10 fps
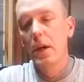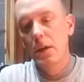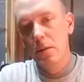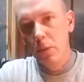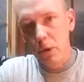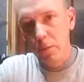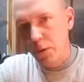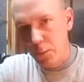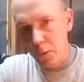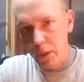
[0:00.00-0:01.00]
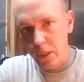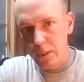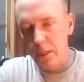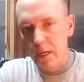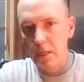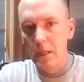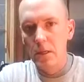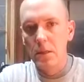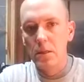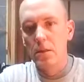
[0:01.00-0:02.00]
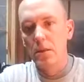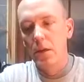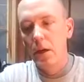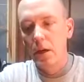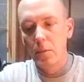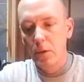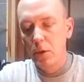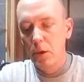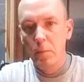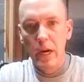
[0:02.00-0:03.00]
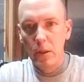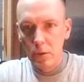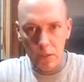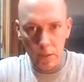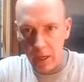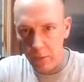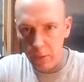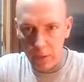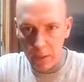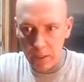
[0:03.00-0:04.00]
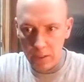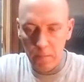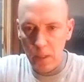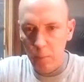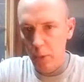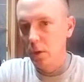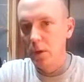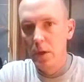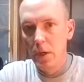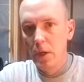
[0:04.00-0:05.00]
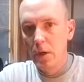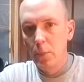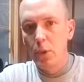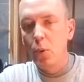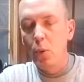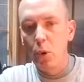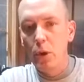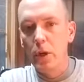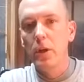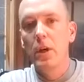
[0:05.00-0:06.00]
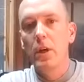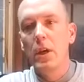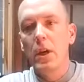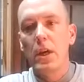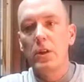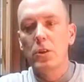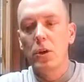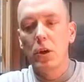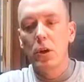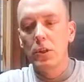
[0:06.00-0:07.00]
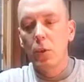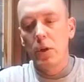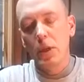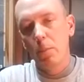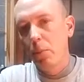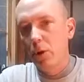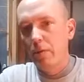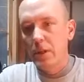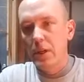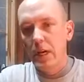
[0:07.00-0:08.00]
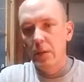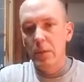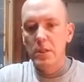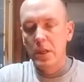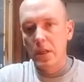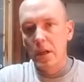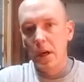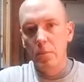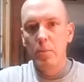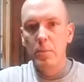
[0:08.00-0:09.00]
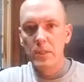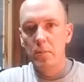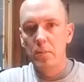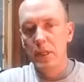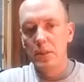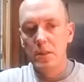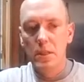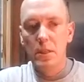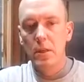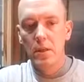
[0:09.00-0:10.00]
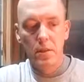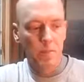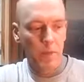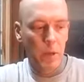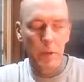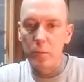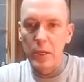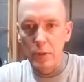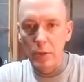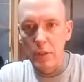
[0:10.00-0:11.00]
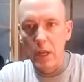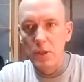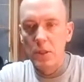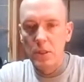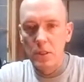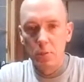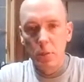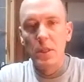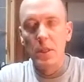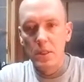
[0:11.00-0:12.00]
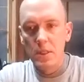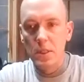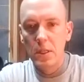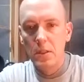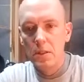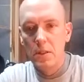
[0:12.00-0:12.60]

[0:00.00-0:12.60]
to build me the springs that I needed. I buy those at about 3,000 feet per order. And so it just worked out perfect timing as I got bits and pieces in from other people's collections and with his seats.